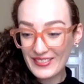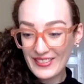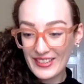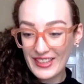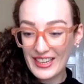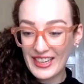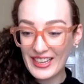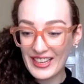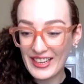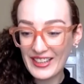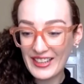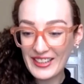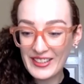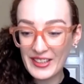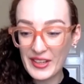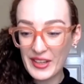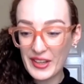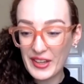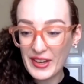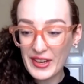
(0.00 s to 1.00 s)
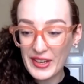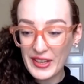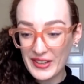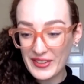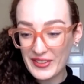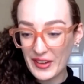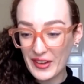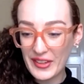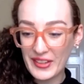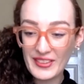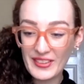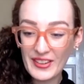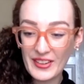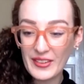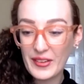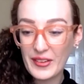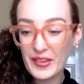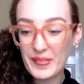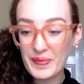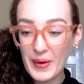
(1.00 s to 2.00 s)
very concise, interesting
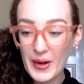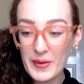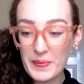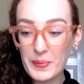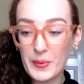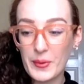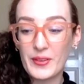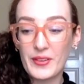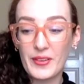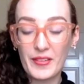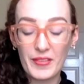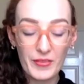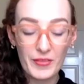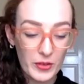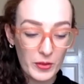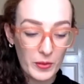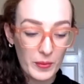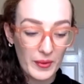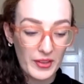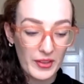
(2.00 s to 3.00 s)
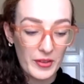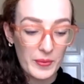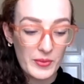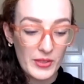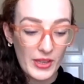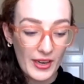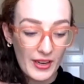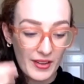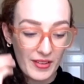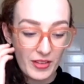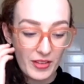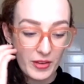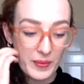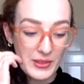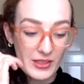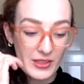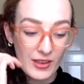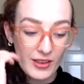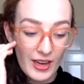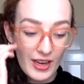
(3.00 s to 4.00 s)
title, Smart Borders, Vulnerable Subjects. She'll be
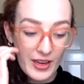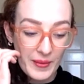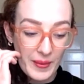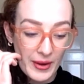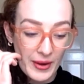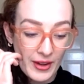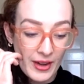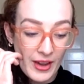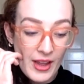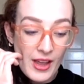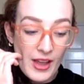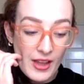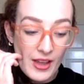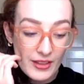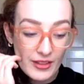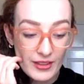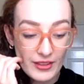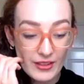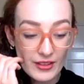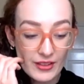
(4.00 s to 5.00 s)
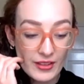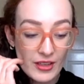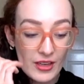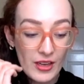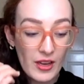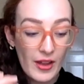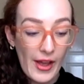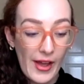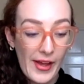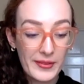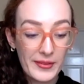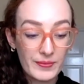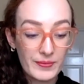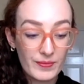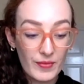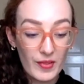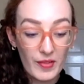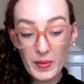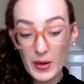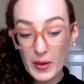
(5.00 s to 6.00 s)
talking about the
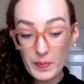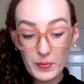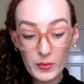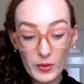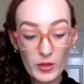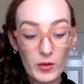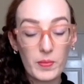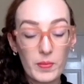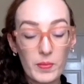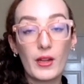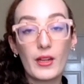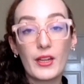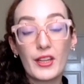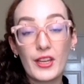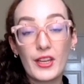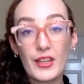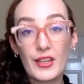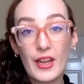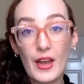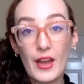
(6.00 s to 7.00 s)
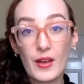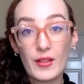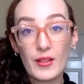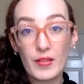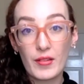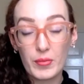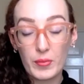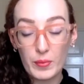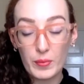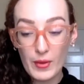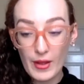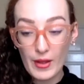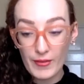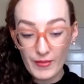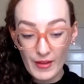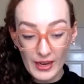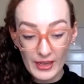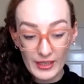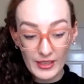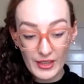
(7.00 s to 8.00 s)
smart border policies and how this
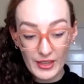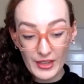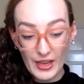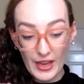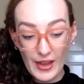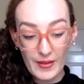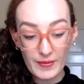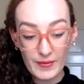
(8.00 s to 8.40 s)
affects